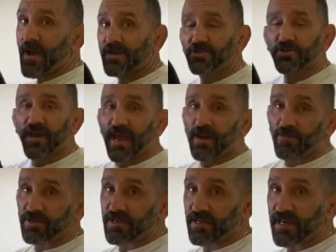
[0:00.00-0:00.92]
actually
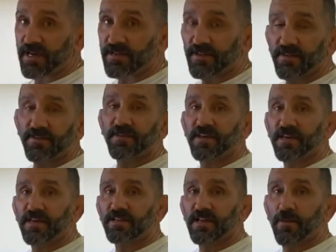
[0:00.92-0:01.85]
able to get
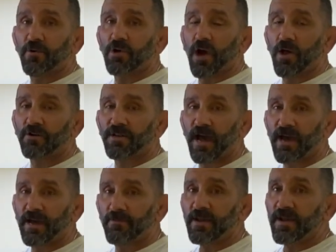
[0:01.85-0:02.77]
the double collar
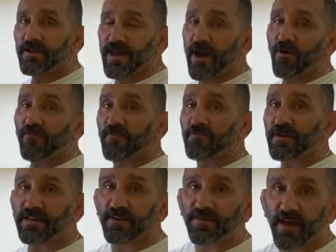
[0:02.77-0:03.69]
tie-up. Now, for
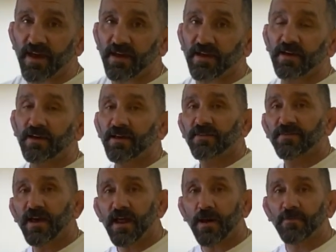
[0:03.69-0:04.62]
me to think
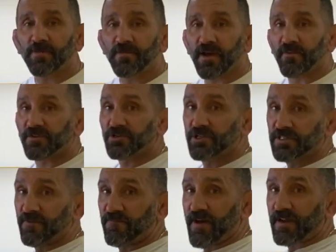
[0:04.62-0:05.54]
that I'm going to be able to just
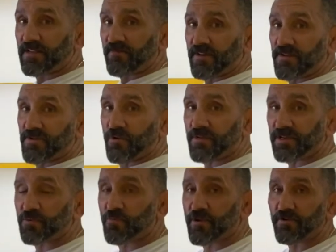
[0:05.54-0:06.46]
effectively throw
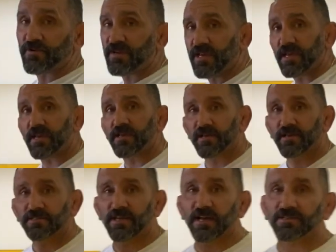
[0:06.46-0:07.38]
this rear knee
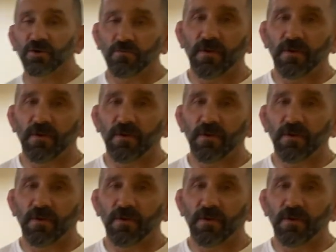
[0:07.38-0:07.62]
is not so